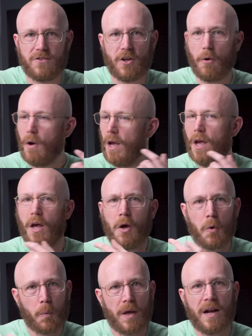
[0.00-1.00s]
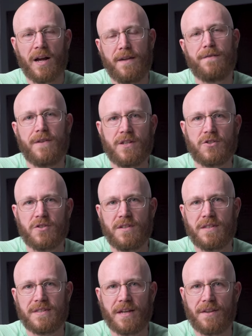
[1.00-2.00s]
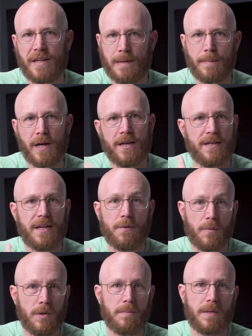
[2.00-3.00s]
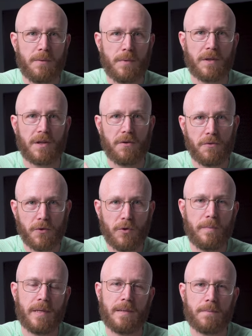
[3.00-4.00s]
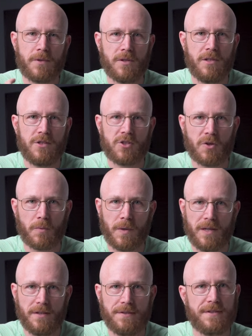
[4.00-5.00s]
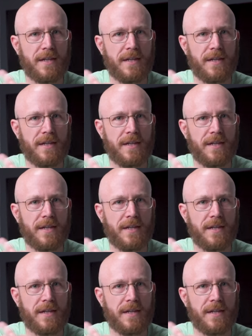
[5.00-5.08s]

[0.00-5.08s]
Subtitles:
So when I eventually sell that bike, it will be with aluminum clincher wheels.